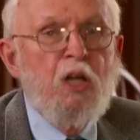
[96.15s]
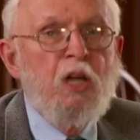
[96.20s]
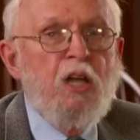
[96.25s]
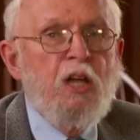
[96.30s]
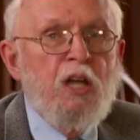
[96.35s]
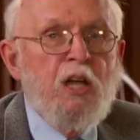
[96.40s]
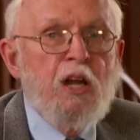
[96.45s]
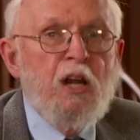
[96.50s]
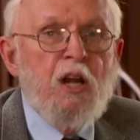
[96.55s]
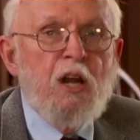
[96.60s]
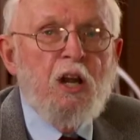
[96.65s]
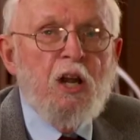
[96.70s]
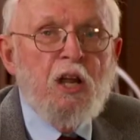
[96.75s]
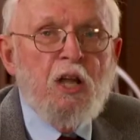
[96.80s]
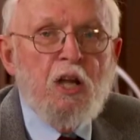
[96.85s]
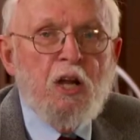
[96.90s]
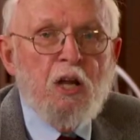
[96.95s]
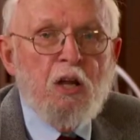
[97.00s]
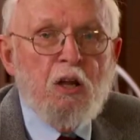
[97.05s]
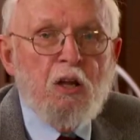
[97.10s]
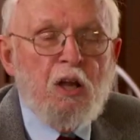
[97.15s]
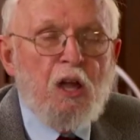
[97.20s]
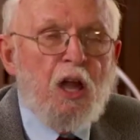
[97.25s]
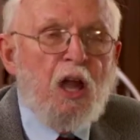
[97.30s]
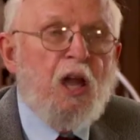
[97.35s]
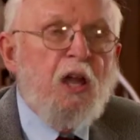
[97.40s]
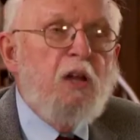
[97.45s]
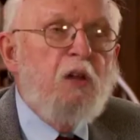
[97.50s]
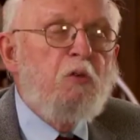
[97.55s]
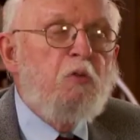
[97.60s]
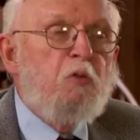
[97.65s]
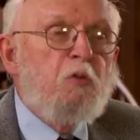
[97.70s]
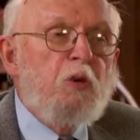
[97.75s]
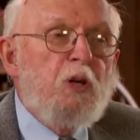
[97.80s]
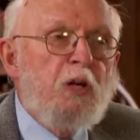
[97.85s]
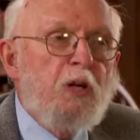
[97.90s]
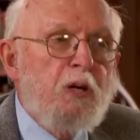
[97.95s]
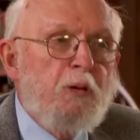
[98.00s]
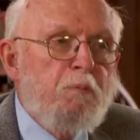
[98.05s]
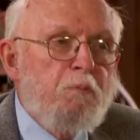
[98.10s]
in, an, in a kind of
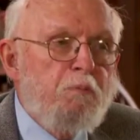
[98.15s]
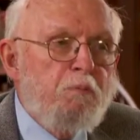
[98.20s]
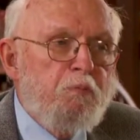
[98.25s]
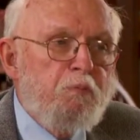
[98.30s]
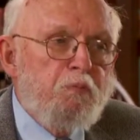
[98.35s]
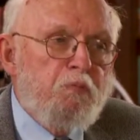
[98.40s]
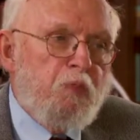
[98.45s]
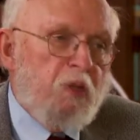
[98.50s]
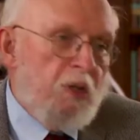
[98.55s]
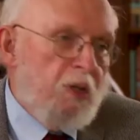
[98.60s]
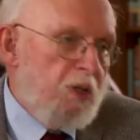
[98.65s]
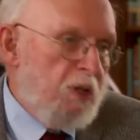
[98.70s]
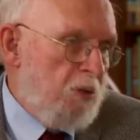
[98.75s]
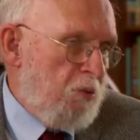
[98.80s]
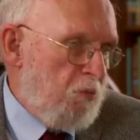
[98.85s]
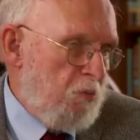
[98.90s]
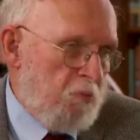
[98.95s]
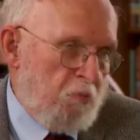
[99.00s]
um, uh,